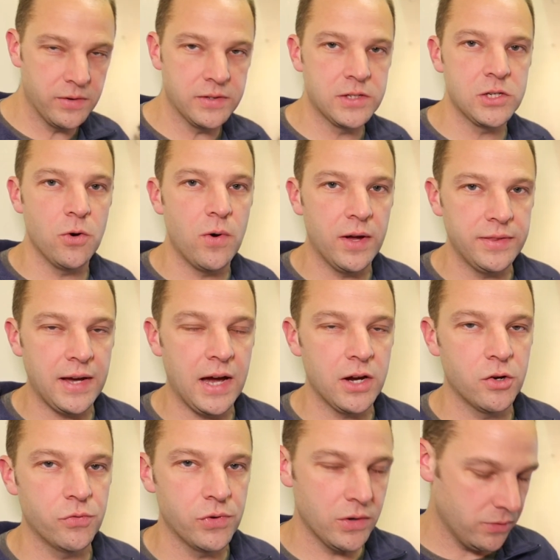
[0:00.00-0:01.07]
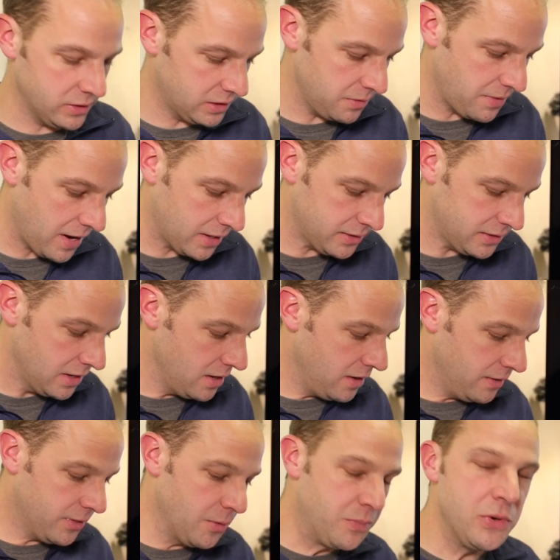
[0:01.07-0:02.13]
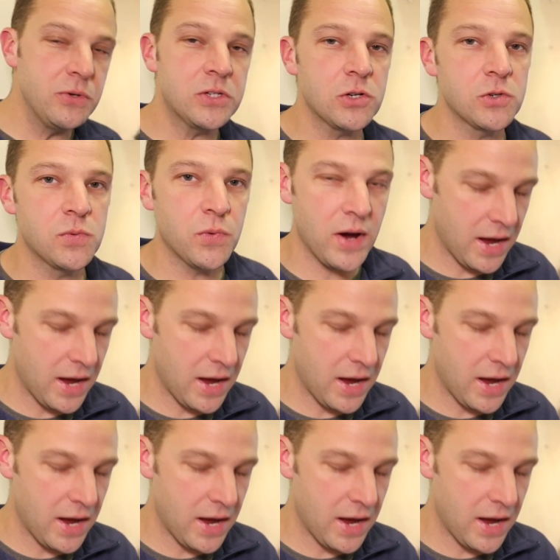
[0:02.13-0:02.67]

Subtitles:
and so on, the higher frequency bands, the boosters were